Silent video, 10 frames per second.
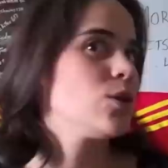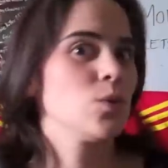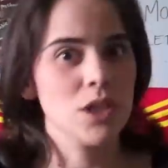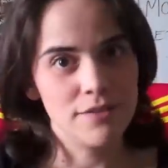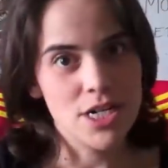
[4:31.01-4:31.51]

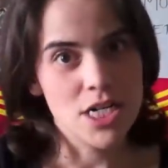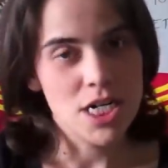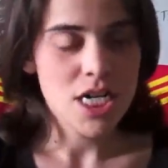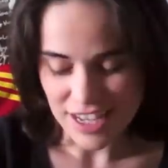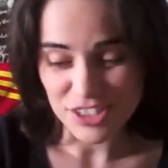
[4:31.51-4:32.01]
Whatever.
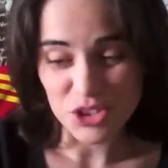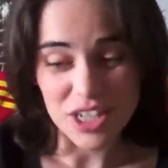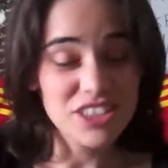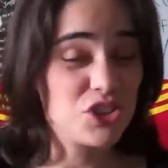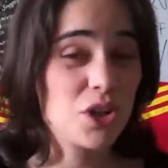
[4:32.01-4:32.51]
I
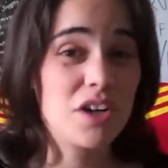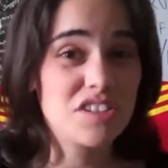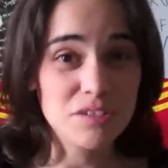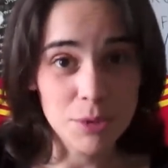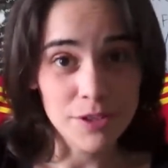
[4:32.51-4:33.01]
tried to draw a
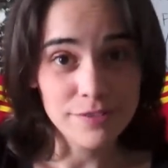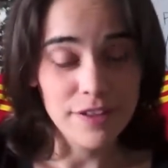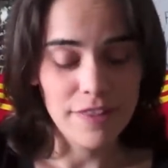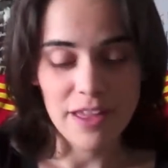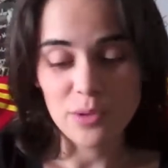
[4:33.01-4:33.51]
Smurf,
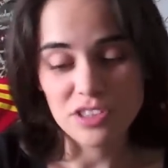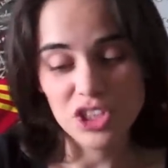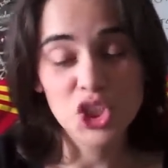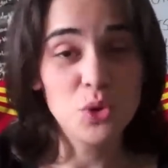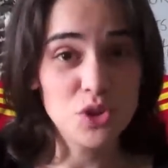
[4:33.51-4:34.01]
and that was a
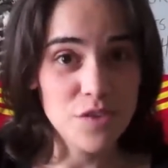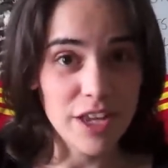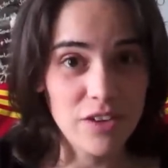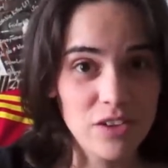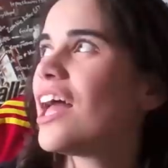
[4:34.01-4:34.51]
huge
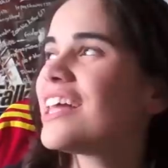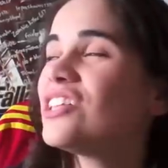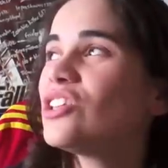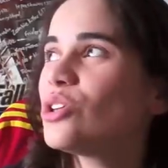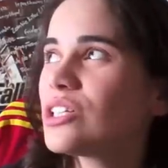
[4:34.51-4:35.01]
fail.
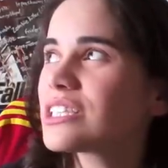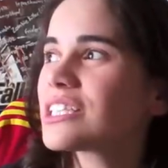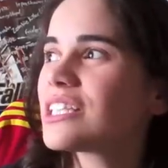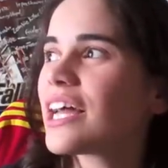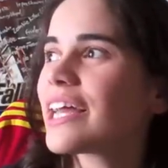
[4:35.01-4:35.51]
It
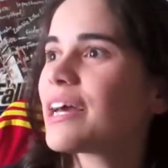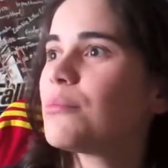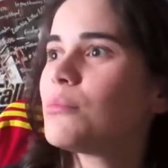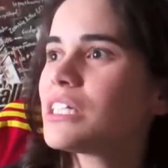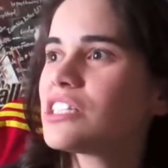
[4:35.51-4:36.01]
looked like a
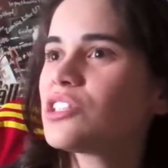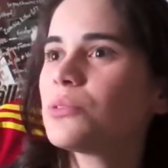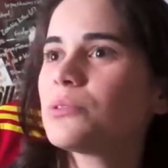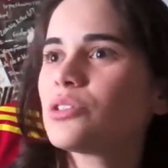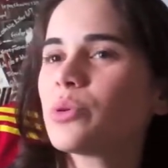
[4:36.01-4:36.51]
mixture
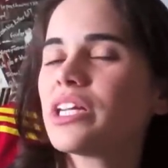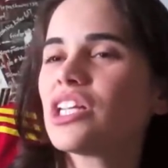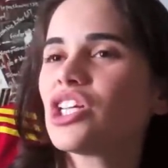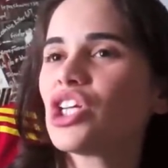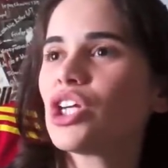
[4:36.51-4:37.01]

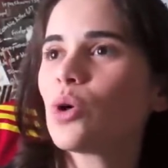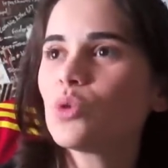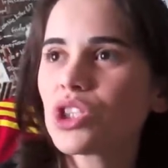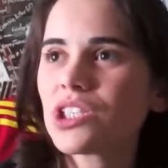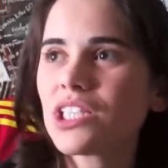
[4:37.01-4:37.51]
between
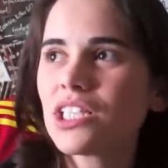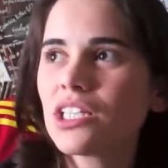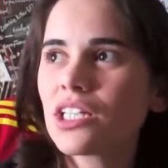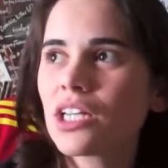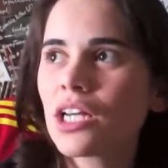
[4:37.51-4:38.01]
Yoshi
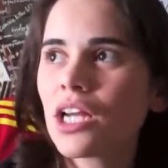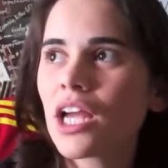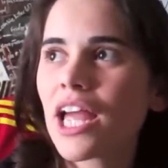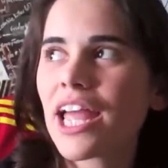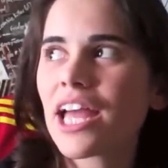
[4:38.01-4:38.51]

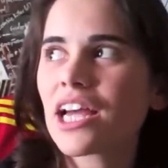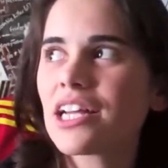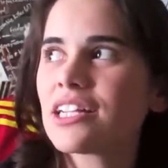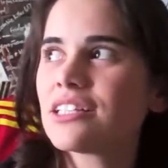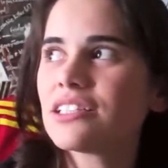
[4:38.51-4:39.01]

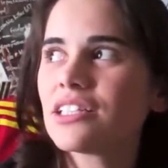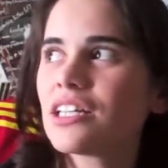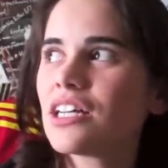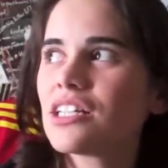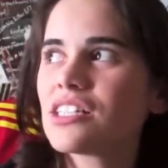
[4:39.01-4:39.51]
and
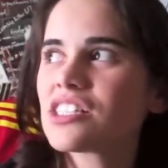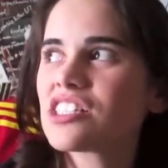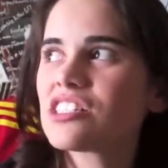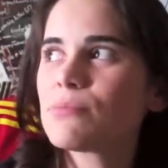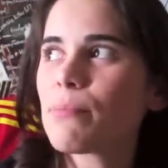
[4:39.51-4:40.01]

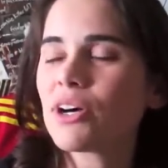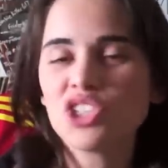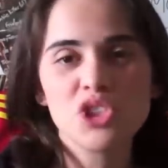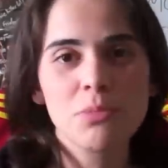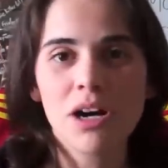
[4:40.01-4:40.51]

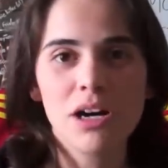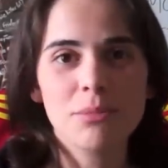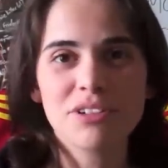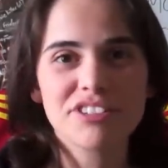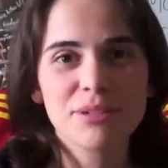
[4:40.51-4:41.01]

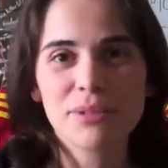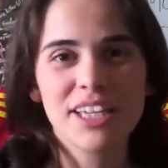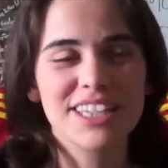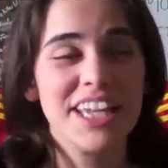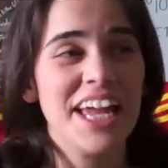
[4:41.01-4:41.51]
SpongeBob or something
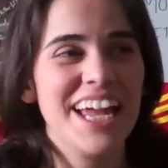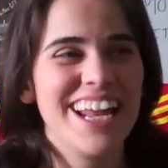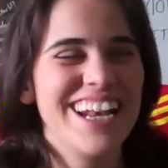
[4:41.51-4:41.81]
like that.